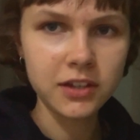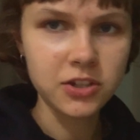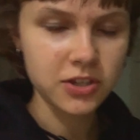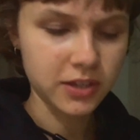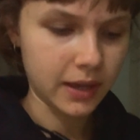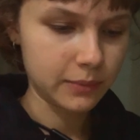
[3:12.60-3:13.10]

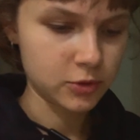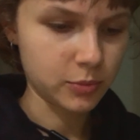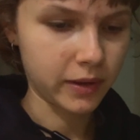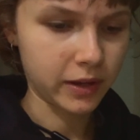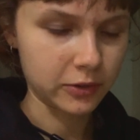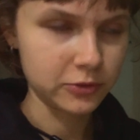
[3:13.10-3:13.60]
just came to
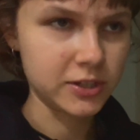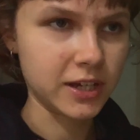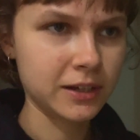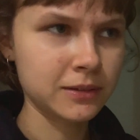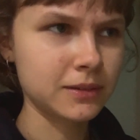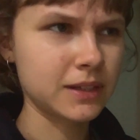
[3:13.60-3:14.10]
my
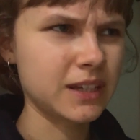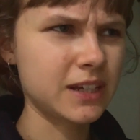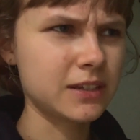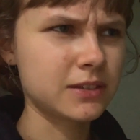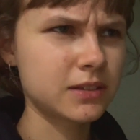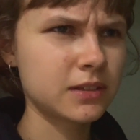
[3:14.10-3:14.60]
hotel. It
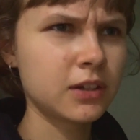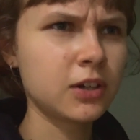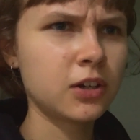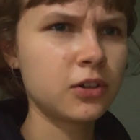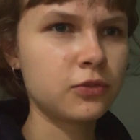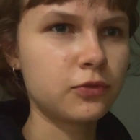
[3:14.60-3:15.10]
is
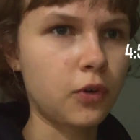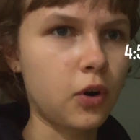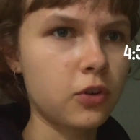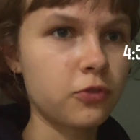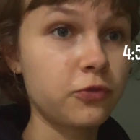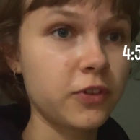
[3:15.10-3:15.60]

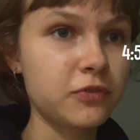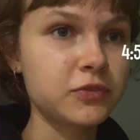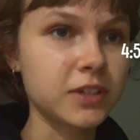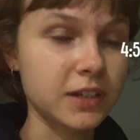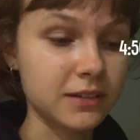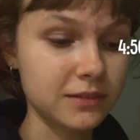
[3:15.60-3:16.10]

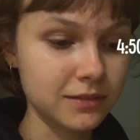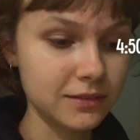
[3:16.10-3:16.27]
4:50.